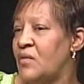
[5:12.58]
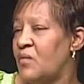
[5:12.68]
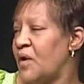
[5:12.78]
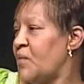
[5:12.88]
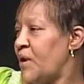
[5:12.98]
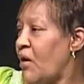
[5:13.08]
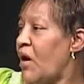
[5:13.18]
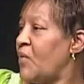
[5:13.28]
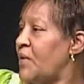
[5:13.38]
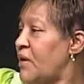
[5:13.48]
where we
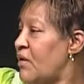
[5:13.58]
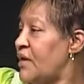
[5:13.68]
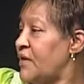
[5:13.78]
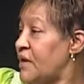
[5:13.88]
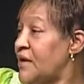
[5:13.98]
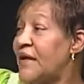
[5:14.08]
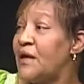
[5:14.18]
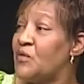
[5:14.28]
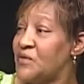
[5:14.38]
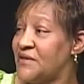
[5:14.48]
are, we're on the
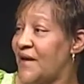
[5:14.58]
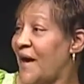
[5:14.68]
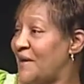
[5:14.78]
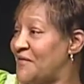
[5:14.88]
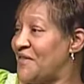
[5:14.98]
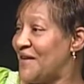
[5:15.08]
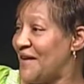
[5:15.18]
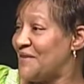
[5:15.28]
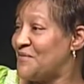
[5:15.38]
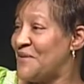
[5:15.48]
unequal side of
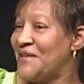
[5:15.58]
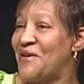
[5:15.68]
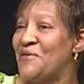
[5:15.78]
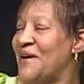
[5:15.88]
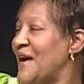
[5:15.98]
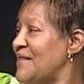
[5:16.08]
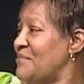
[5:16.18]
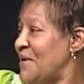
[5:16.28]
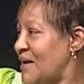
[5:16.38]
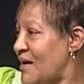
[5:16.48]
things. We don't get
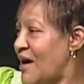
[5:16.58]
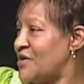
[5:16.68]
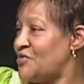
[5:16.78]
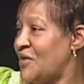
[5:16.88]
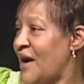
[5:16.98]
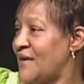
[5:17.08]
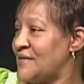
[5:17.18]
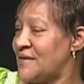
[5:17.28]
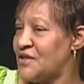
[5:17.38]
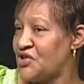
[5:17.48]
the big
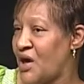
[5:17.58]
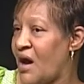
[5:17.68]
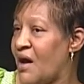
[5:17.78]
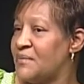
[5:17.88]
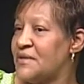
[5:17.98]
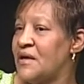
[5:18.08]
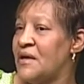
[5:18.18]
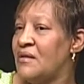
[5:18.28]
contracts and the jobs.